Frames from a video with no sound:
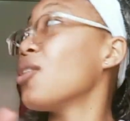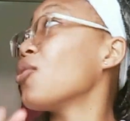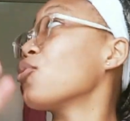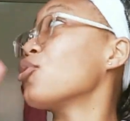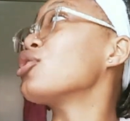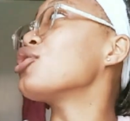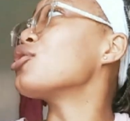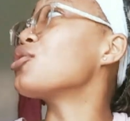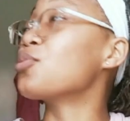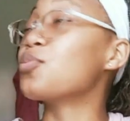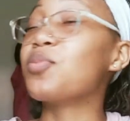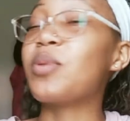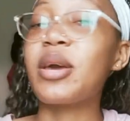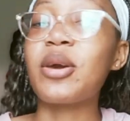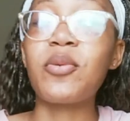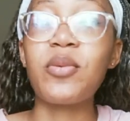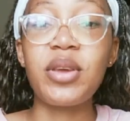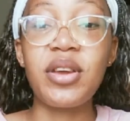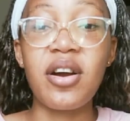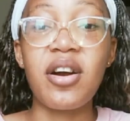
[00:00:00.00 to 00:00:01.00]
which is
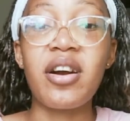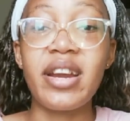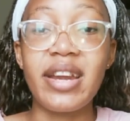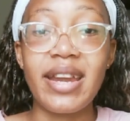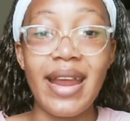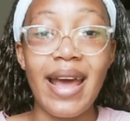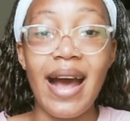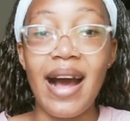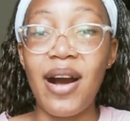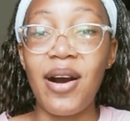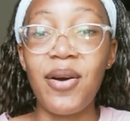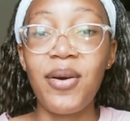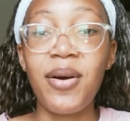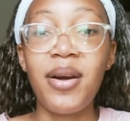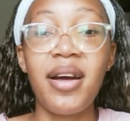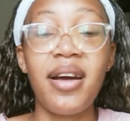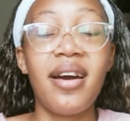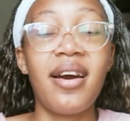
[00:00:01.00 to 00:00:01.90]
where we are now.